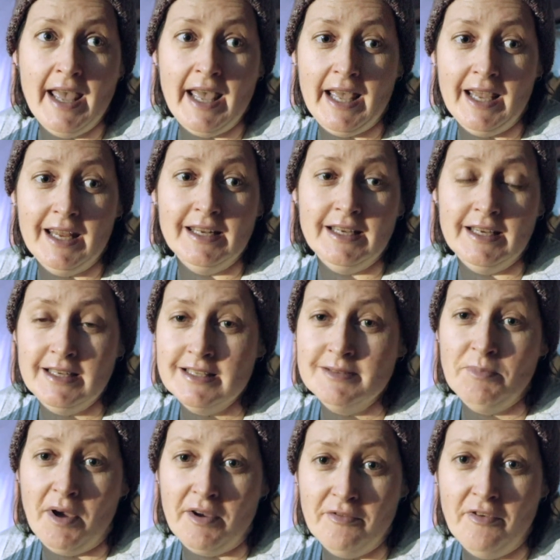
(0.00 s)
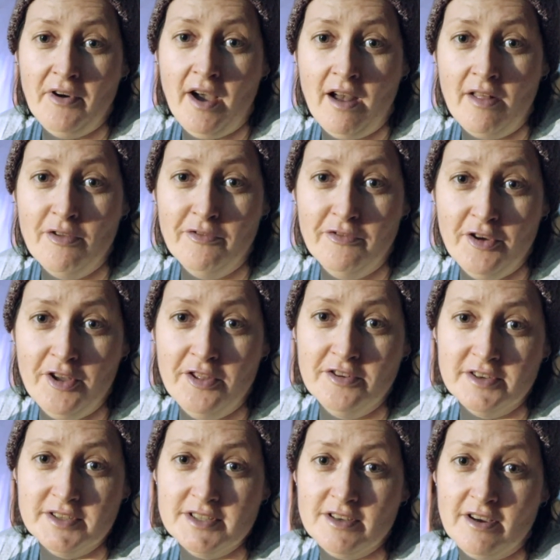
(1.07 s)
and it is by far the
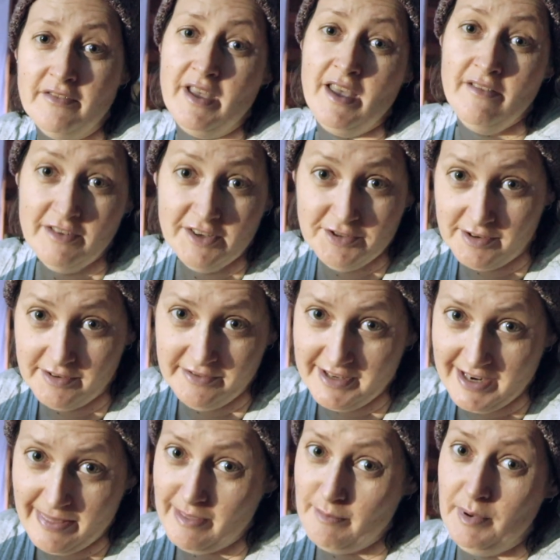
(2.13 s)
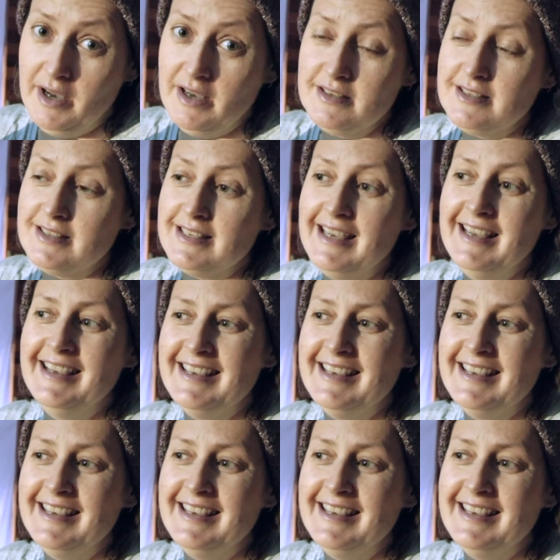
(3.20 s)
furthest I've ever driven in the bus.